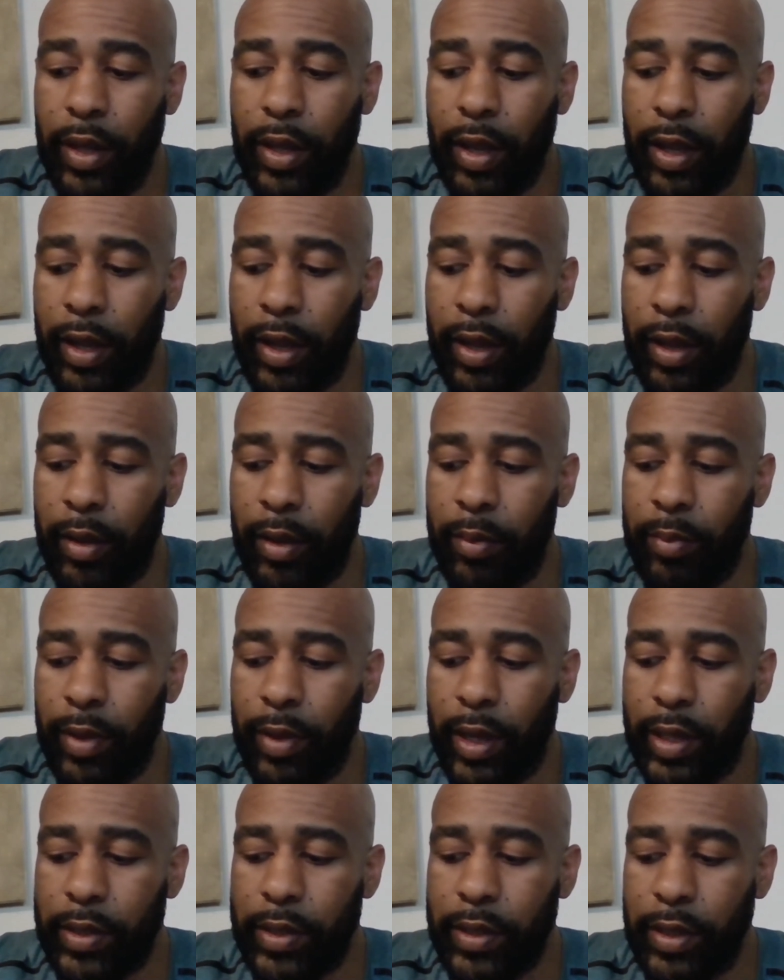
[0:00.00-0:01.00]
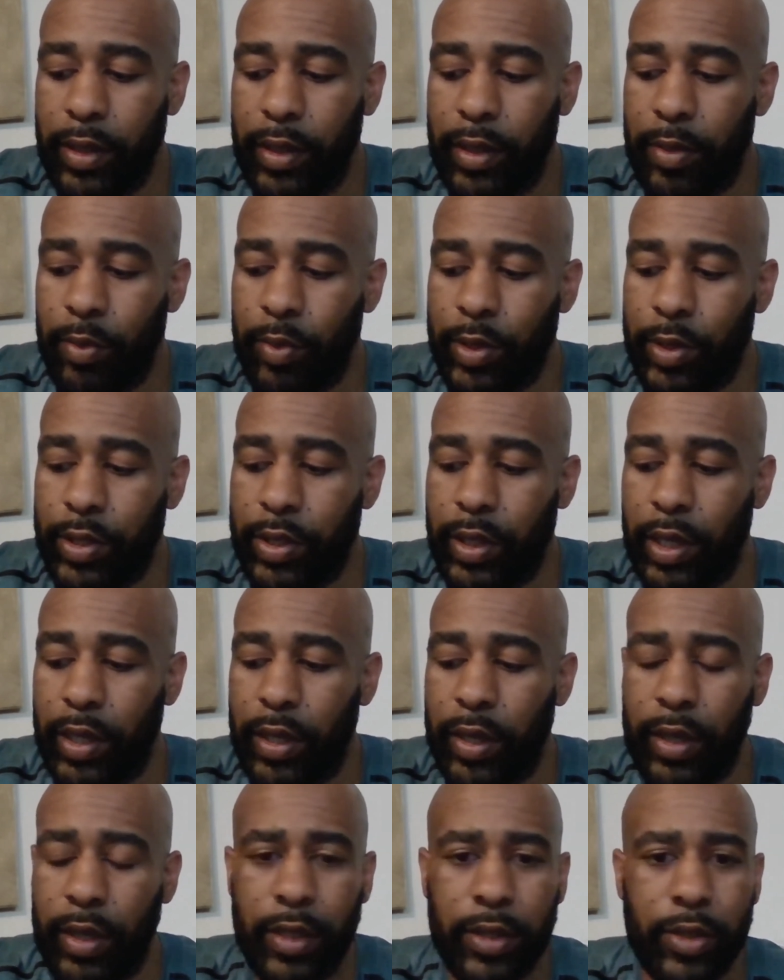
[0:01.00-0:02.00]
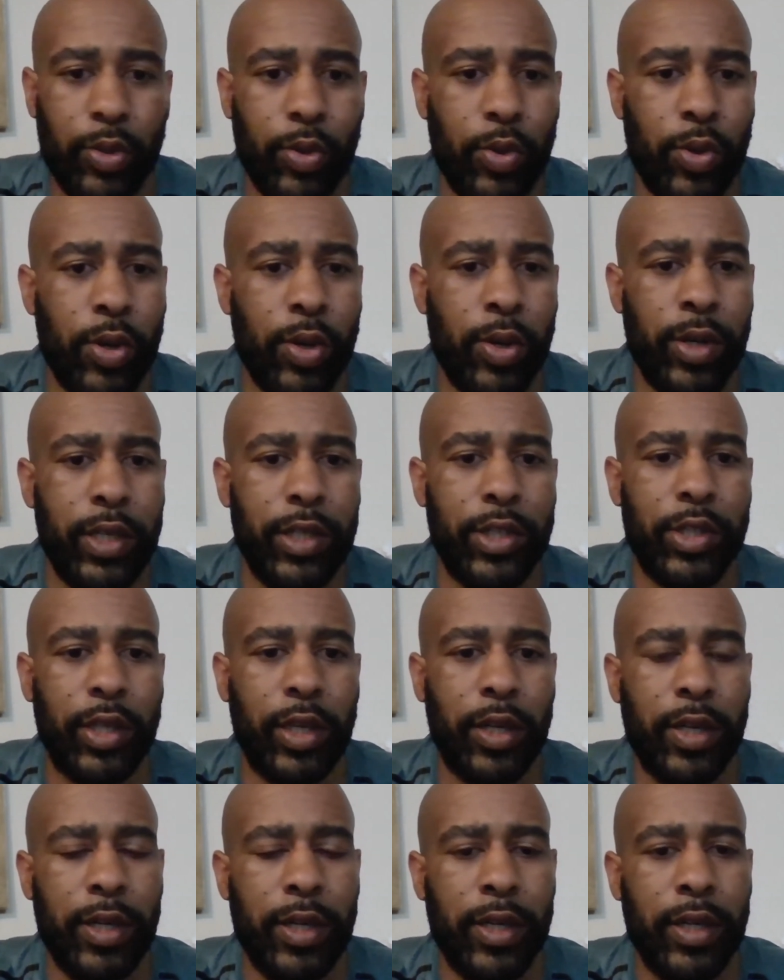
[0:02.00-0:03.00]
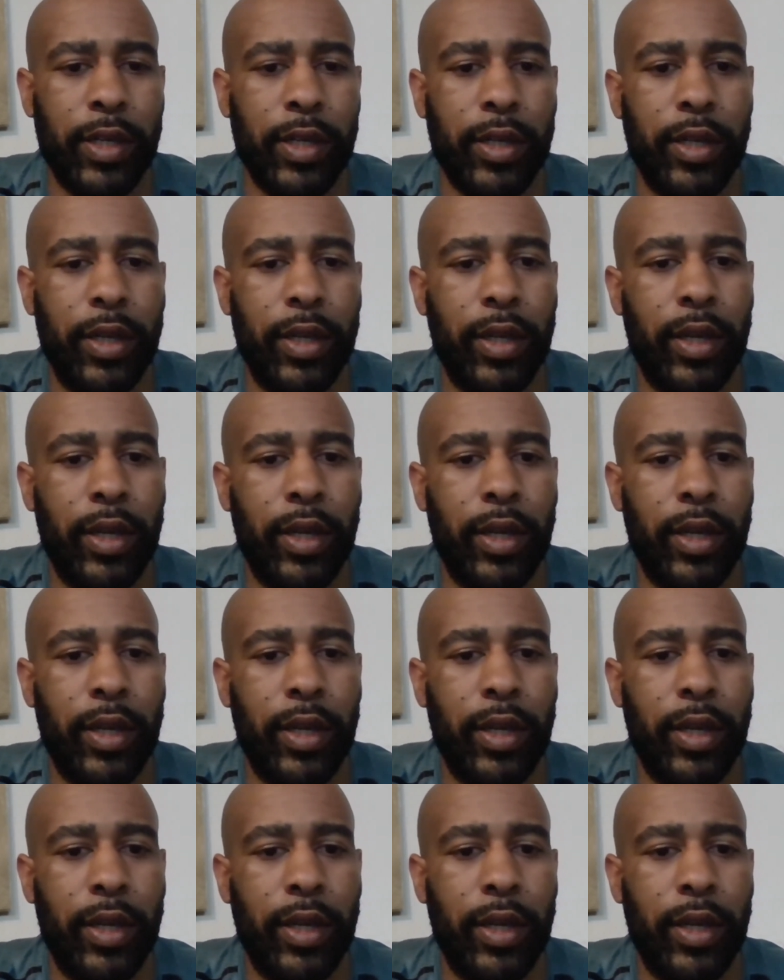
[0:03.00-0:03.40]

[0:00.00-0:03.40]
I see Rashida, Tori, Sean.